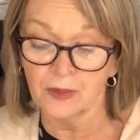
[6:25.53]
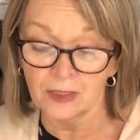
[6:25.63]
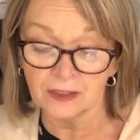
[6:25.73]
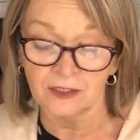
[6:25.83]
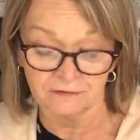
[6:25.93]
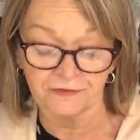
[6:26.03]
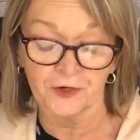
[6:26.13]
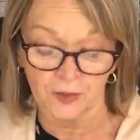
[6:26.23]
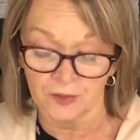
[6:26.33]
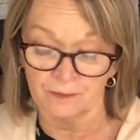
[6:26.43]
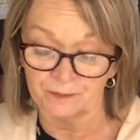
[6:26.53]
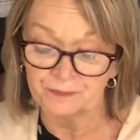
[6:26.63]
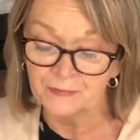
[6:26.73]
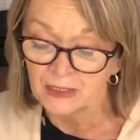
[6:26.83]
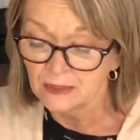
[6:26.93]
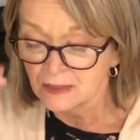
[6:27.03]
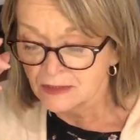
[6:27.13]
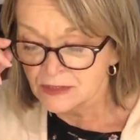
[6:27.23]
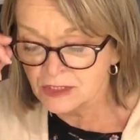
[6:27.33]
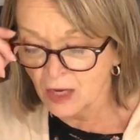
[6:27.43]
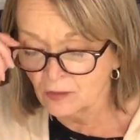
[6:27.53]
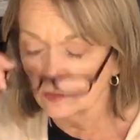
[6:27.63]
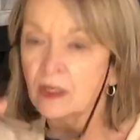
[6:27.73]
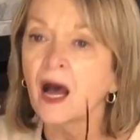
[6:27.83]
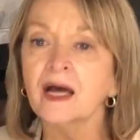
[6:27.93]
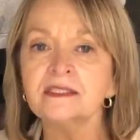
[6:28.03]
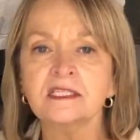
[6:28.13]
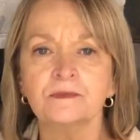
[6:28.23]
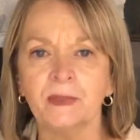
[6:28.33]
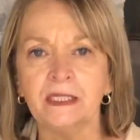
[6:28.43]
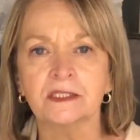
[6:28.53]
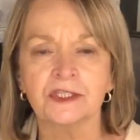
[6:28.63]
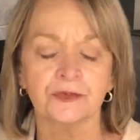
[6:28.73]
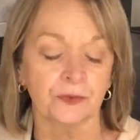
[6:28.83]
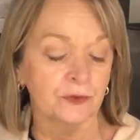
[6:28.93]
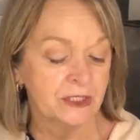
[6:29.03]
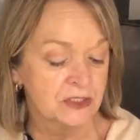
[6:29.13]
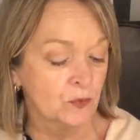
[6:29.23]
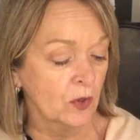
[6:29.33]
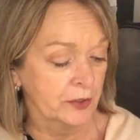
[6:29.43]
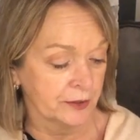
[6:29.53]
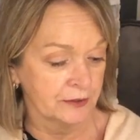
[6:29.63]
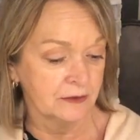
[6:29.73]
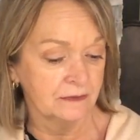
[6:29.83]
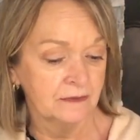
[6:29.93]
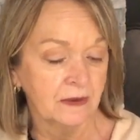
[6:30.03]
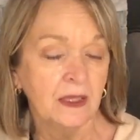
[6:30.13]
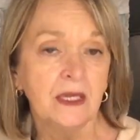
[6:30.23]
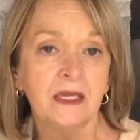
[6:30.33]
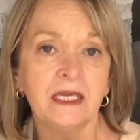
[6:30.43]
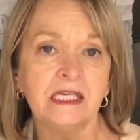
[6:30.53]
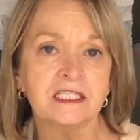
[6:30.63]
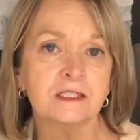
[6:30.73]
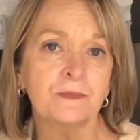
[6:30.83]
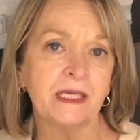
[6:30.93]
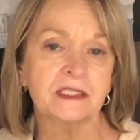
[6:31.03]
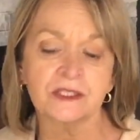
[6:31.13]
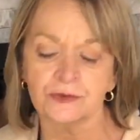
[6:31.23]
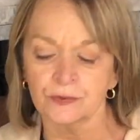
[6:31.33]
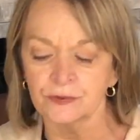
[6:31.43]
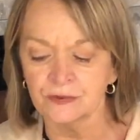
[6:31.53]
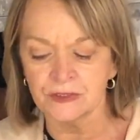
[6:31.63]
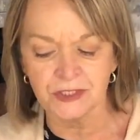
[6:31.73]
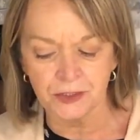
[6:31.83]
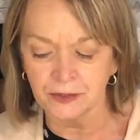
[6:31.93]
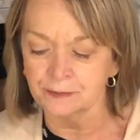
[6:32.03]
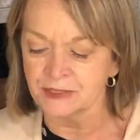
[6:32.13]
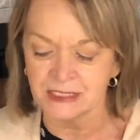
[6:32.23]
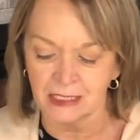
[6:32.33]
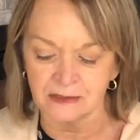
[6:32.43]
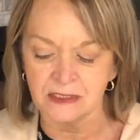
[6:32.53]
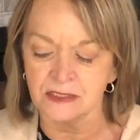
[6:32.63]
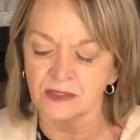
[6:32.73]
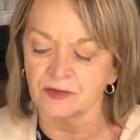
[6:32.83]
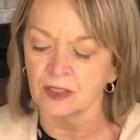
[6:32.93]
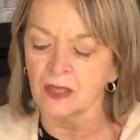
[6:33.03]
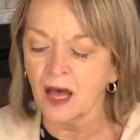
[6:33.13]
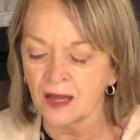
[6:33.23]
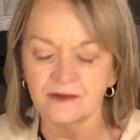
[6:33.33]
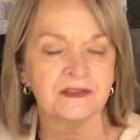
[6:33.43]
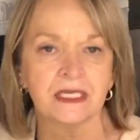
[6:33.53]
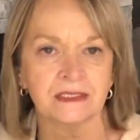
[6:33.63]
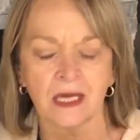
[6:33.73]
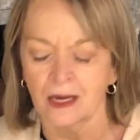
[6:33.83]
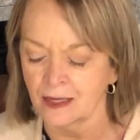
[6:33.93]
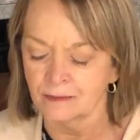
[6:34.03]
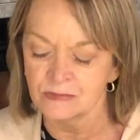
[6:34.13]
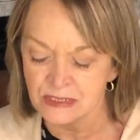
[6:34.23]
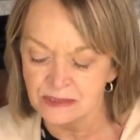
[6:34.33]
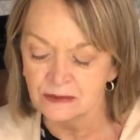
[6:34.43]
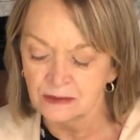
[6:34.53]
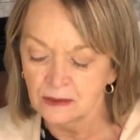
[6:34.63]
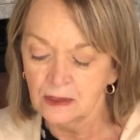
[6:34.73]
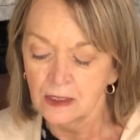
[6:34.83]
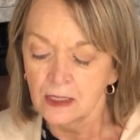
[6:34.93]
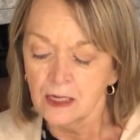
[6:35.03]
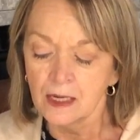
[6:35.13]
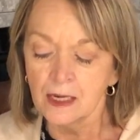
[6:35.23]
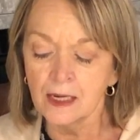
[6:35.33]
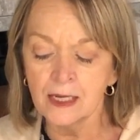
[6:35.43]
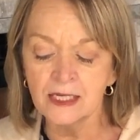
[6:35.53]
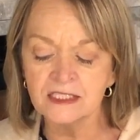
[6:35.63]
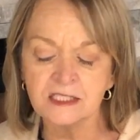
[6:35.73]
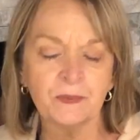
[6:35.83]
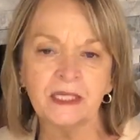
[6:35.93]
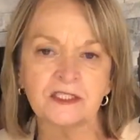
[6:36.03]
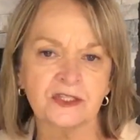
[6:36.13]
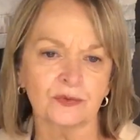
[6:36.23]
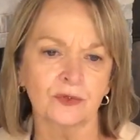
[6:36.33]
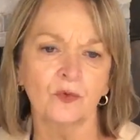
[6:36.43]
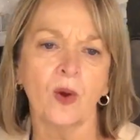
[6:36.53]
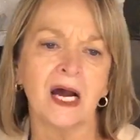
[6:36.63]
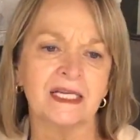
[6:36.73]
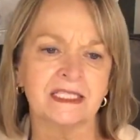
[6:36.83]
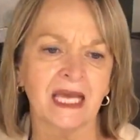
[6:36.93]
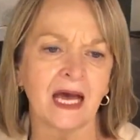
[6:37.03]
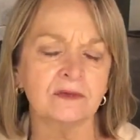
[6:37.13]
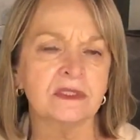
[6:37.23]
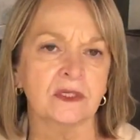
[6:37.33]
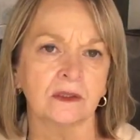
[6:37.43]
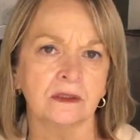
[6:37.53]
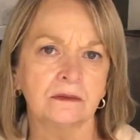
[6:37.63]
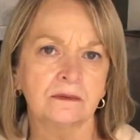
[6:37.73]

confirm? So God speaks through his word. He speaks through the circumstances of our lives at times. He speaks through wise counsel.